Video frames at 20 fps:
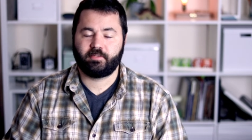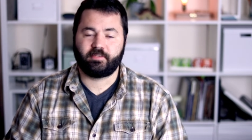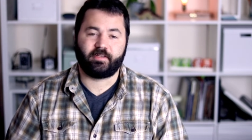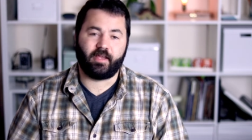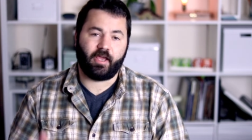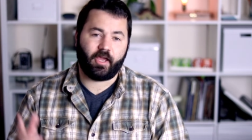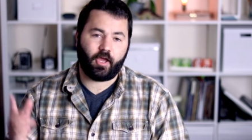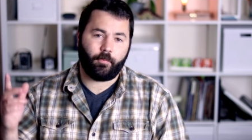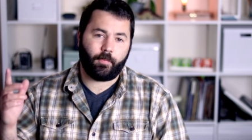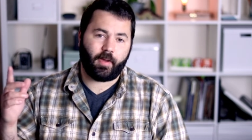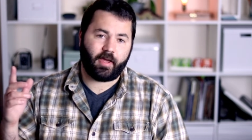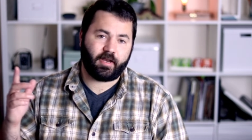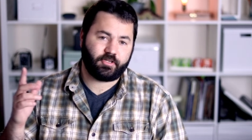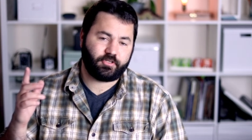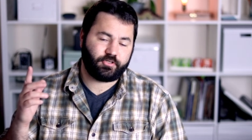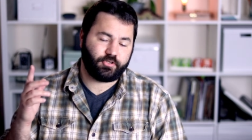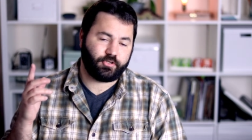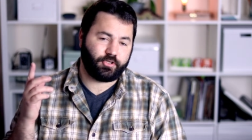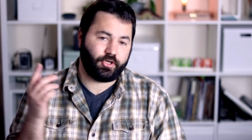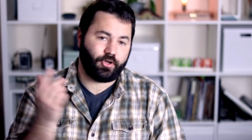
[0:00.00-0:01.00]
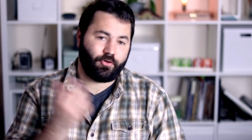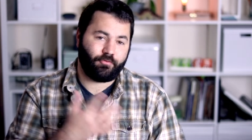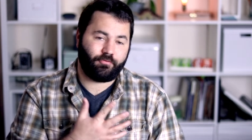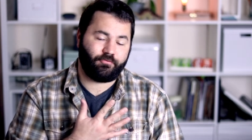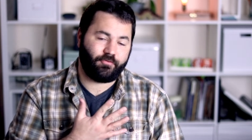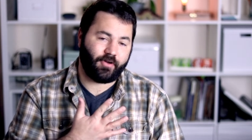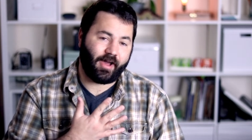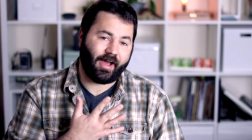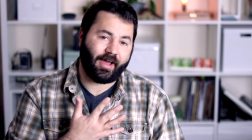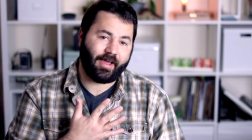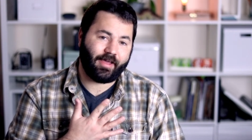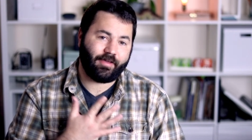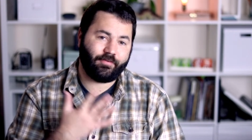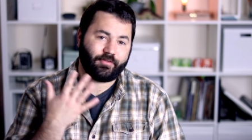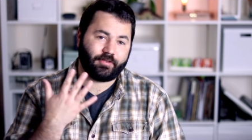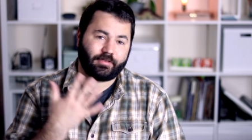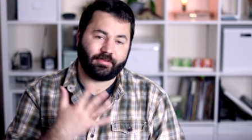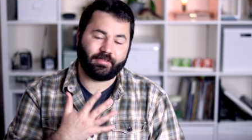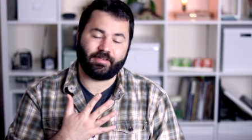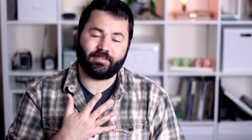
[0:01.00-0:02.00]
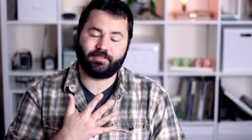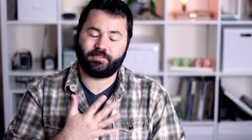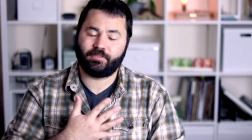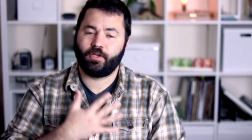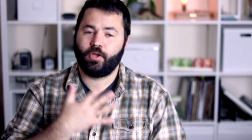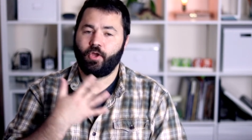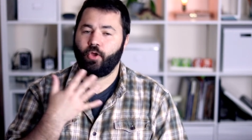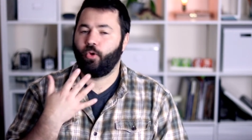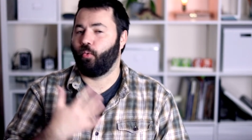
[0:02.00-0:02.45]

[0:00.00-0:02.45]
Today on Mina Studio, 5 Lent